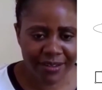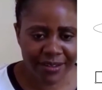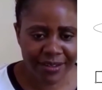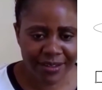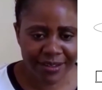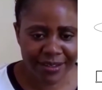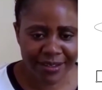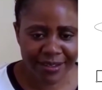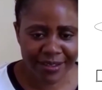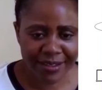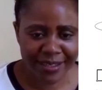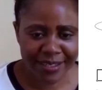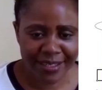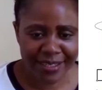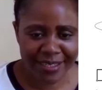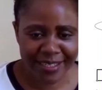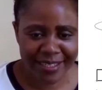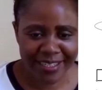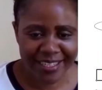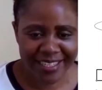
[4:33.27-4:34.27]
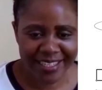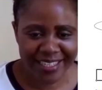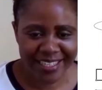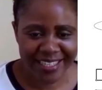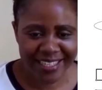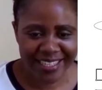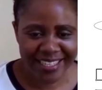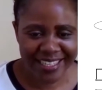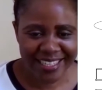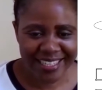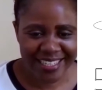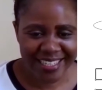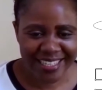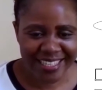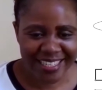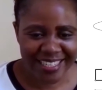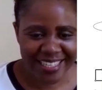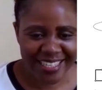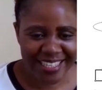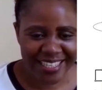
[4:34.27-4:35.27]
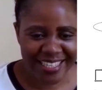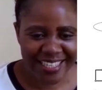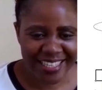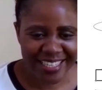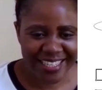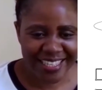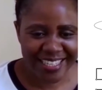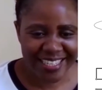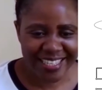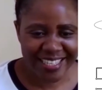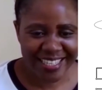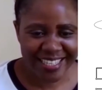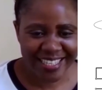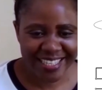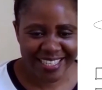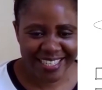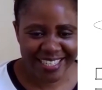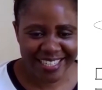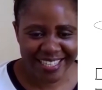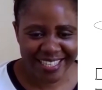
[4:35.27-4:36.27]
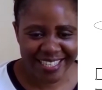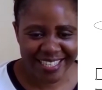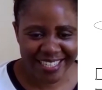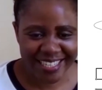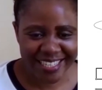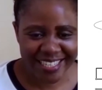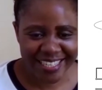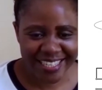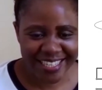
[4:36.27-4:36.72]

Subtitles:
Nobody speaks.